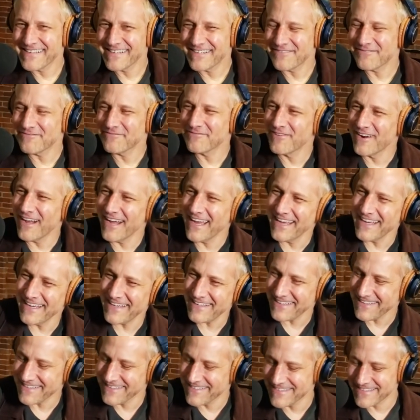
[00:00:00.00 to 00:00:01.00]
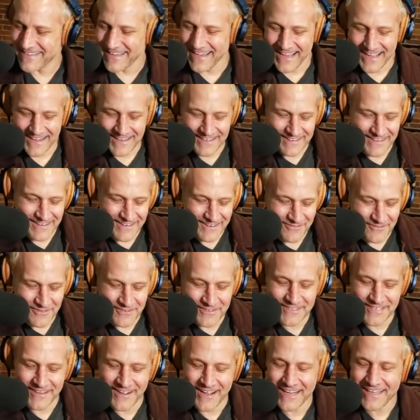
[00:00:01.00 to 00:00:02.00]
Right, exactly.
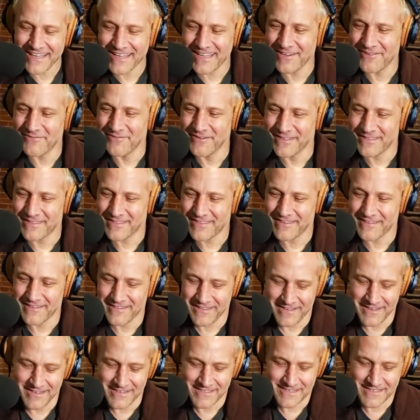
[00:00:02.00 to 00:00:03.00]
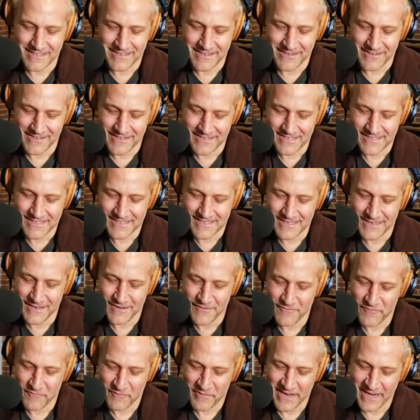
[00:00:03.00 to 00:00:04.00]
We're talking with the legendary
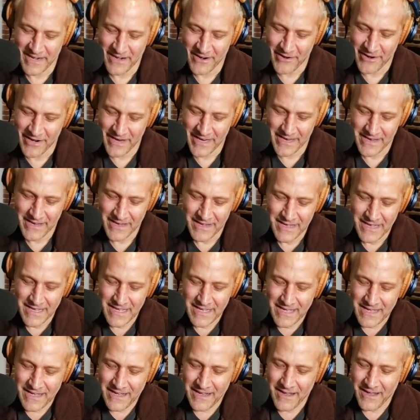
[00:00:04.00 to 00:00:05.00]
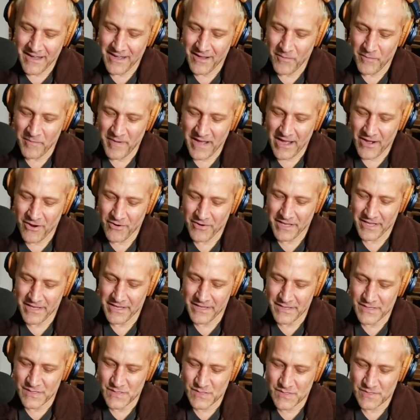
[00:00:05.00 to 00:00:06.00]
Steve Perry about
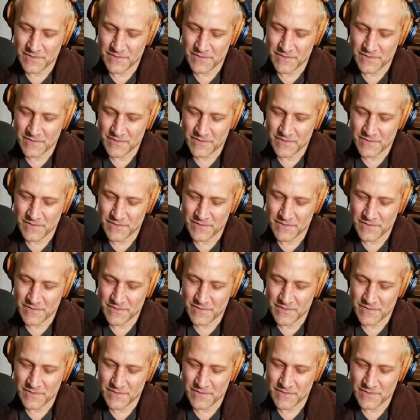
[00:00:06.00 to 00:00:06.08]
his